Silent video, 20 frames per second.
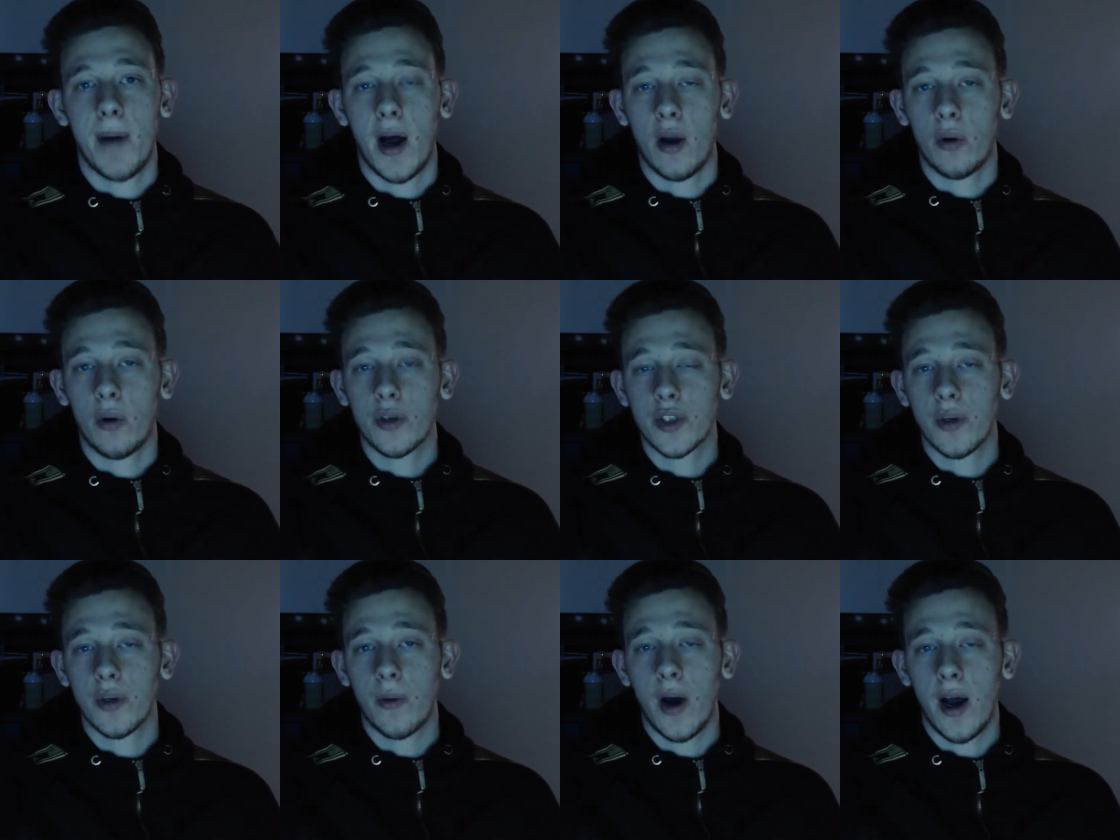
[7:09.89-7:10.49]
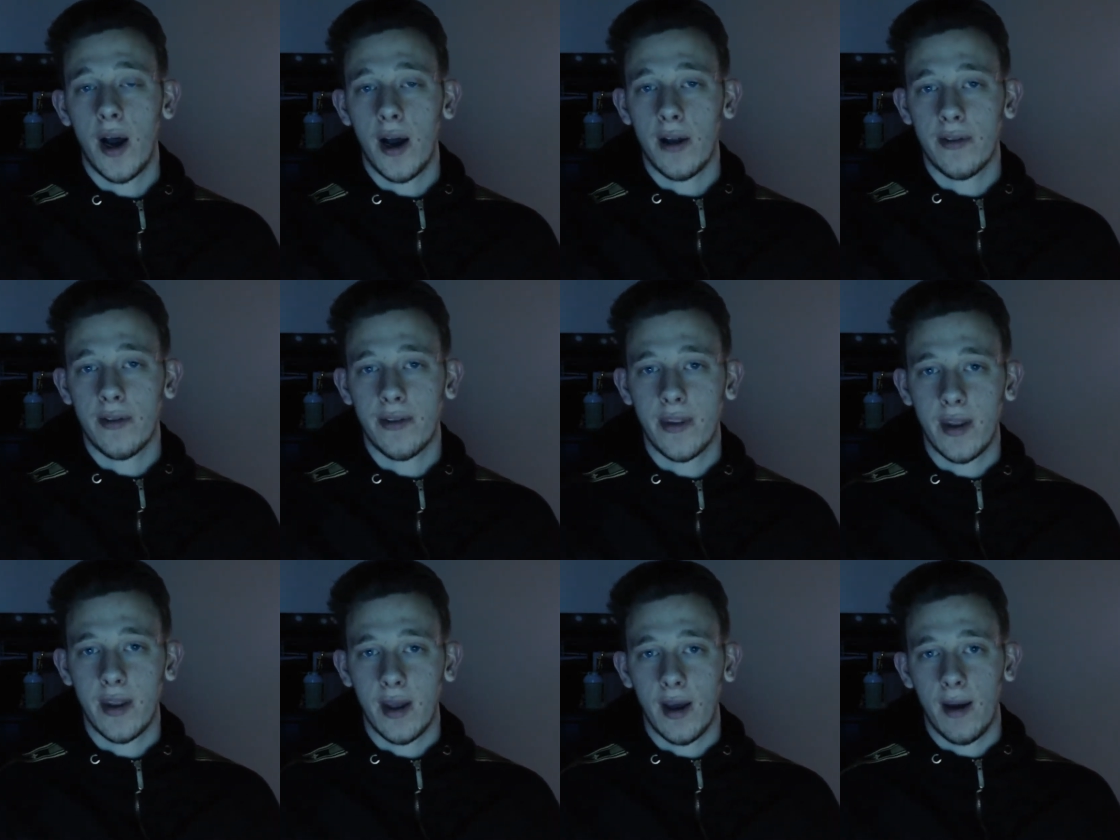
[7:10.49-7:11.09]
But I also
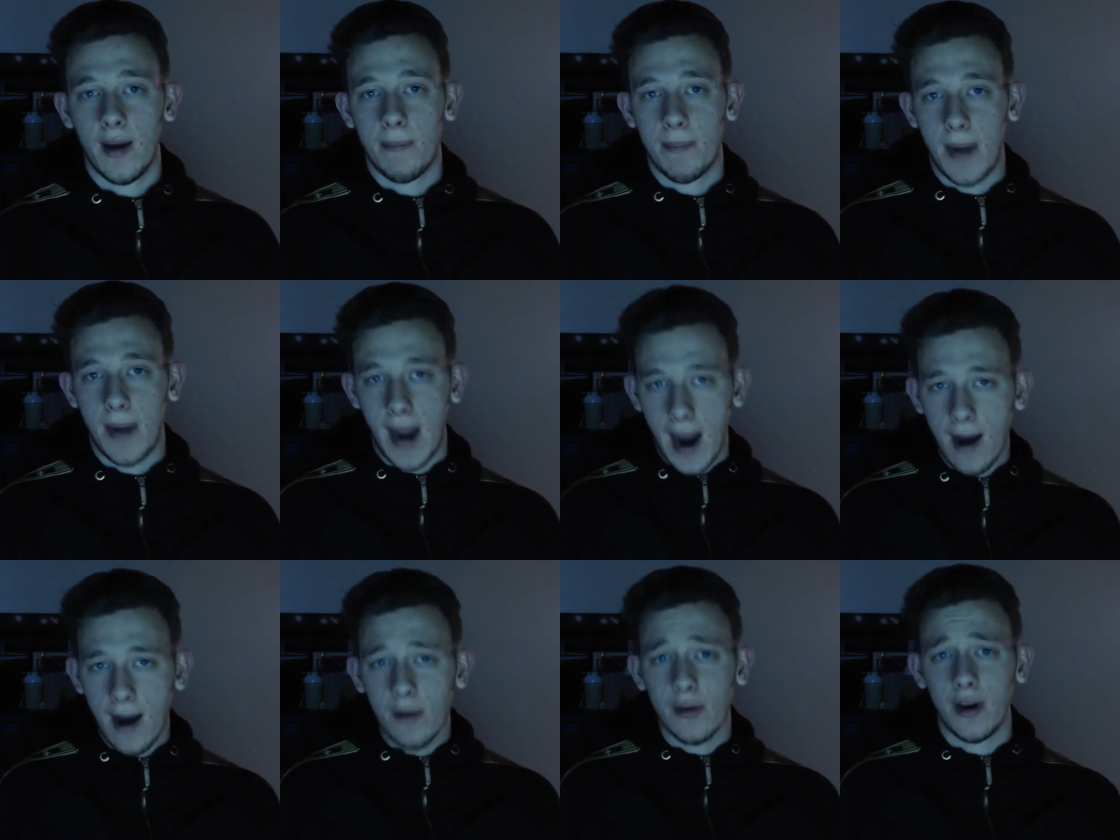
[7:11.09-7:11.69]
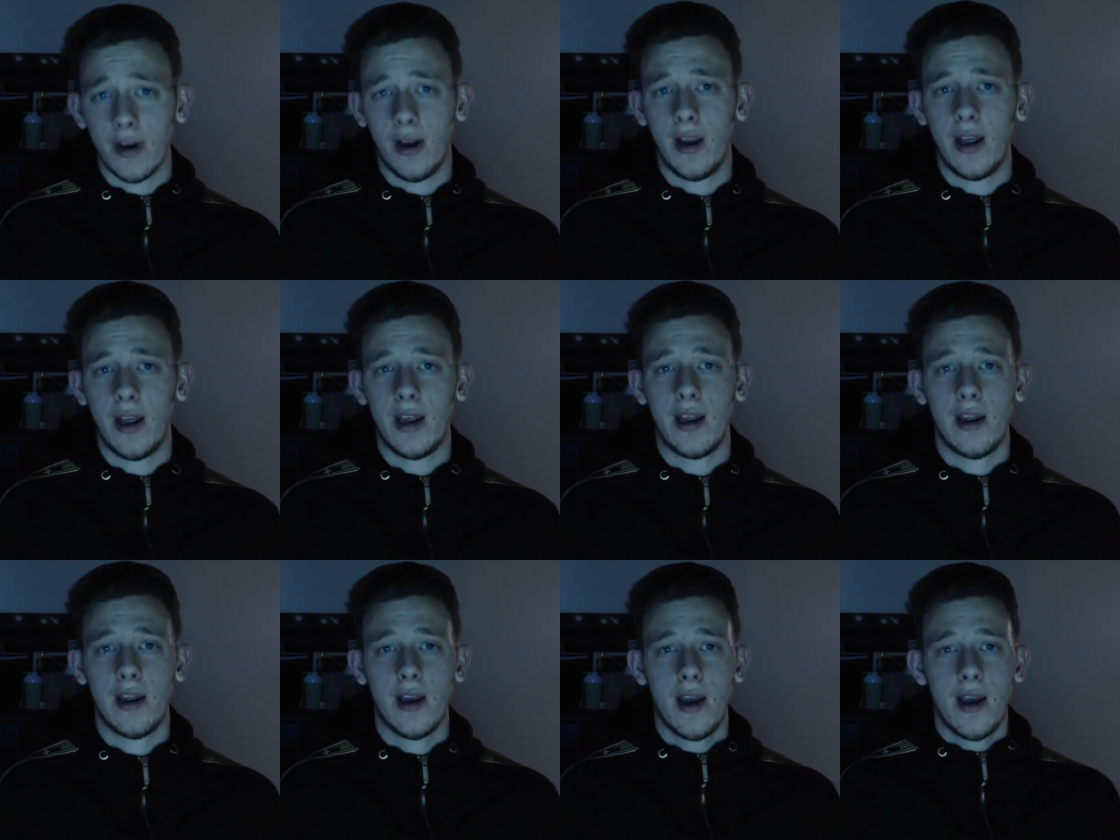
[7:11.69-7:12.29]
heard that
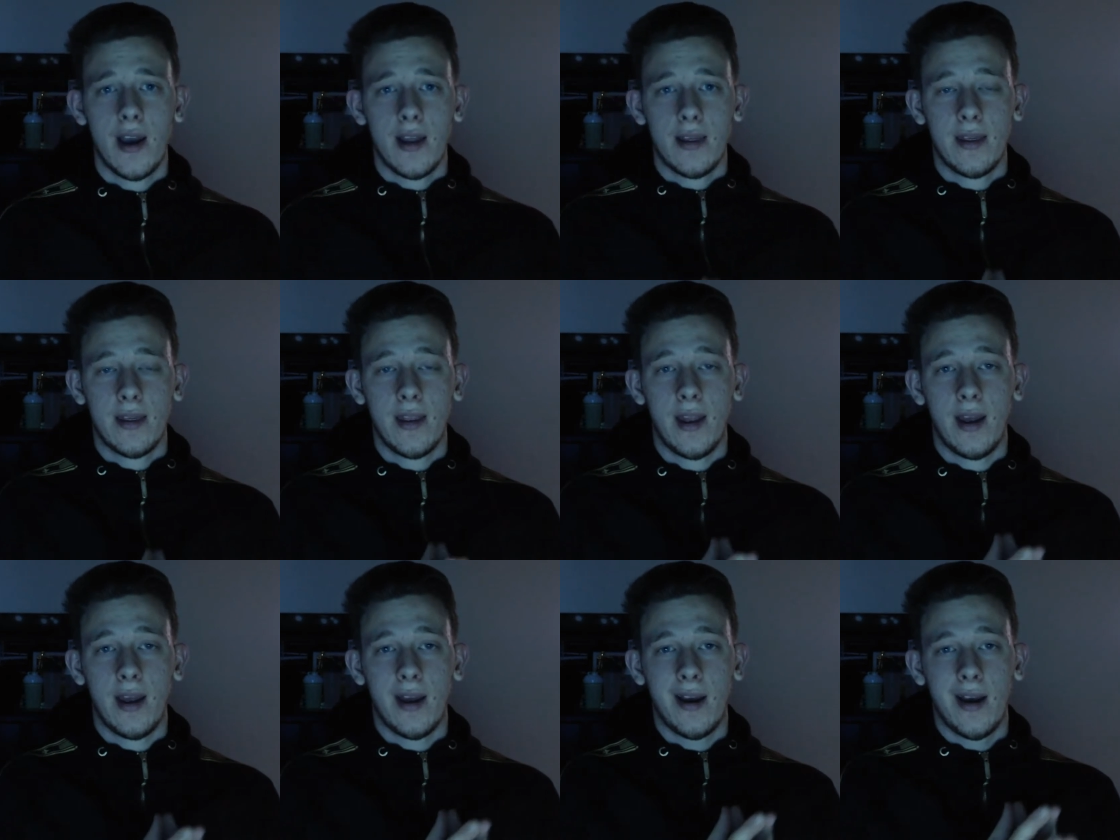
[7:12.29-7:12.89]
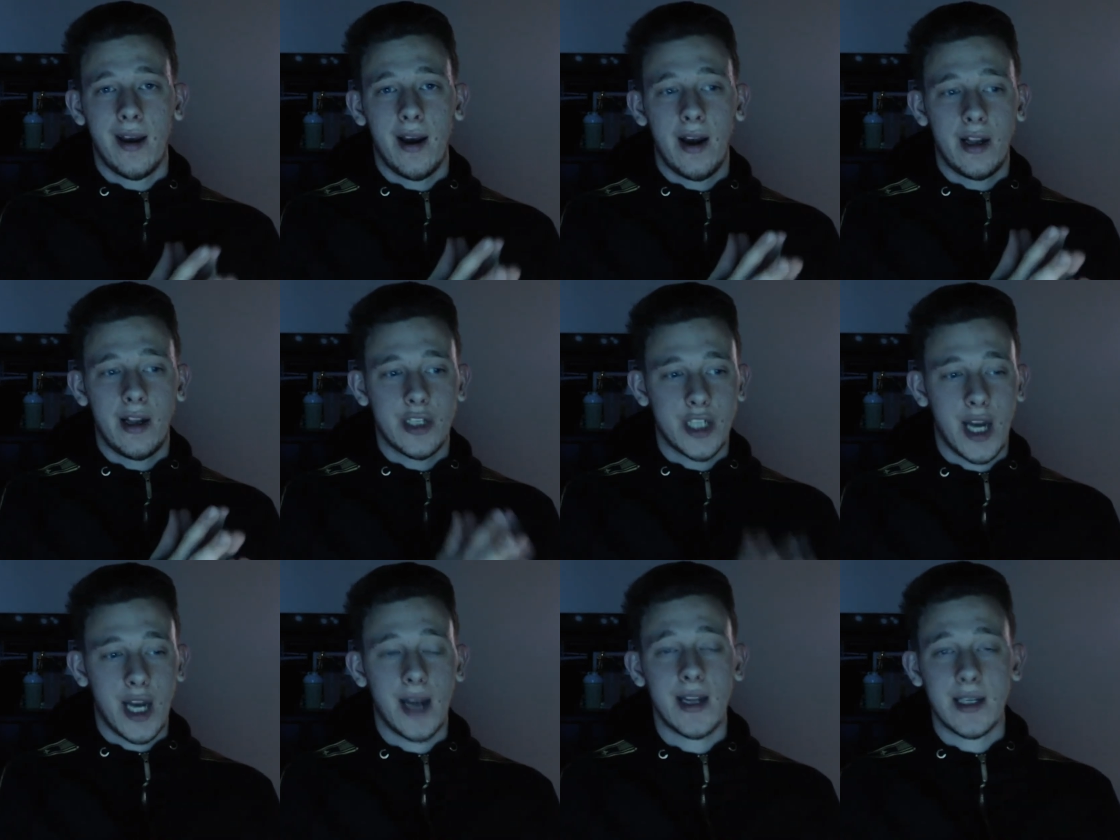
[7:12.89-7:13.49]
apparently
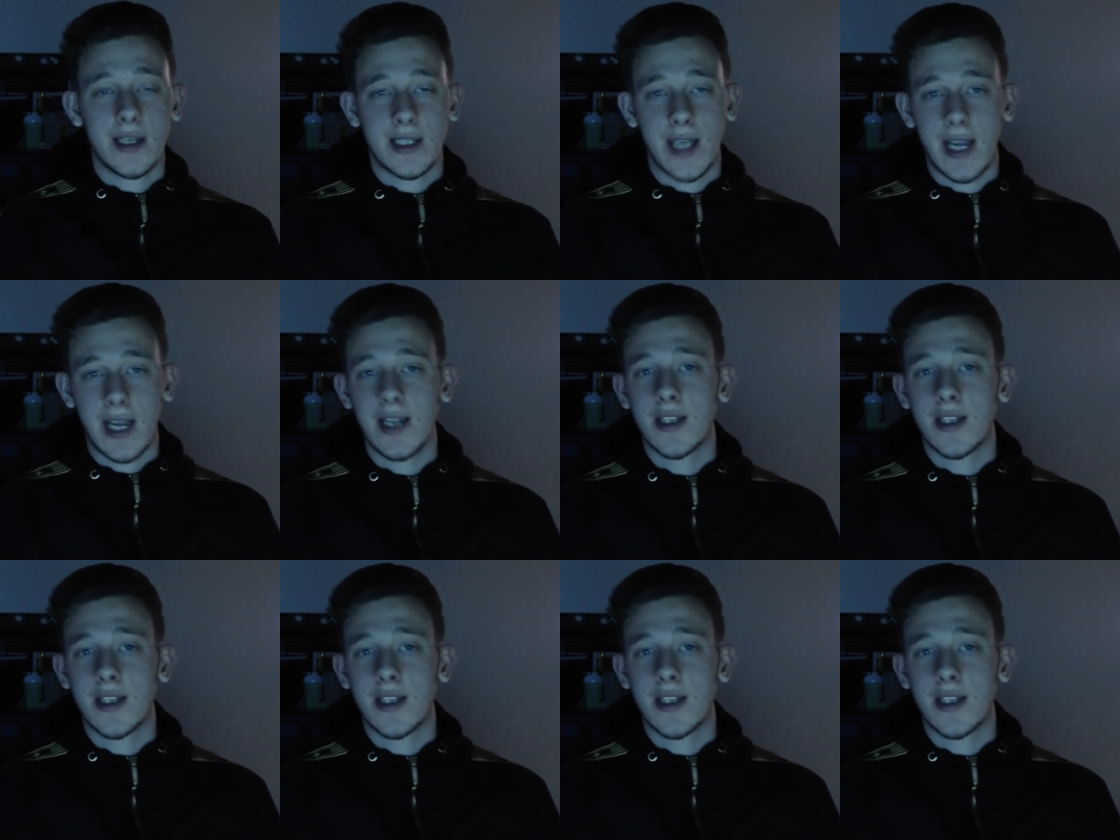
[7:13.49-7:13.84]
that Channing